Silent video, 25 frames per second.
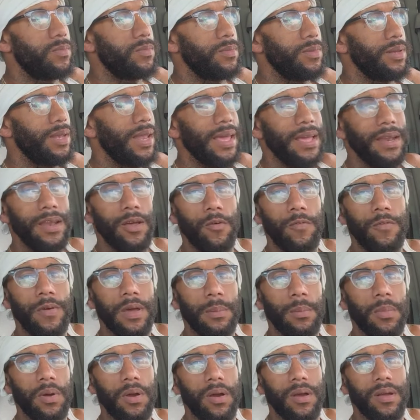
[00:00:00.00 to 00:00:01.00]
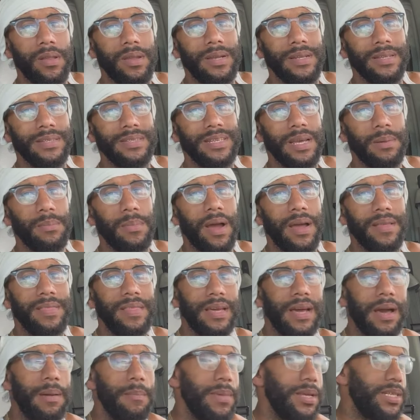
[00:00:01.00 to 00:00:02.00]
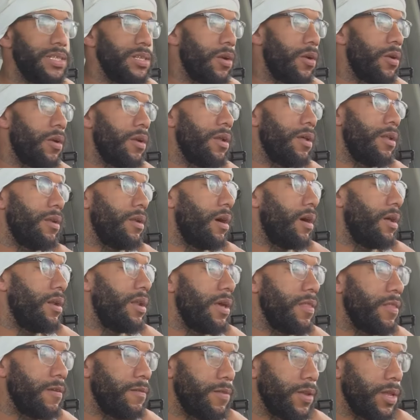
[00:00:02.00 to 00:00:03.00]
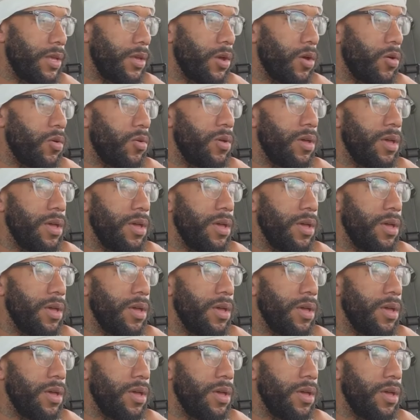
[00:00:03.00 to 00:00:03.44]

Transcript: late November, early December. I think I mentioned on another video,